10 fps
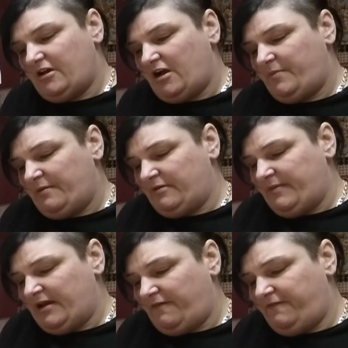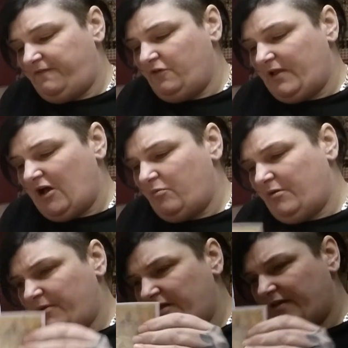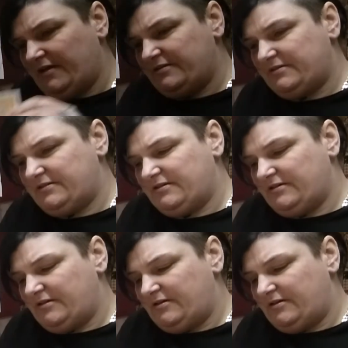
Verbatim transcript: I'll be able to make a full album out of this.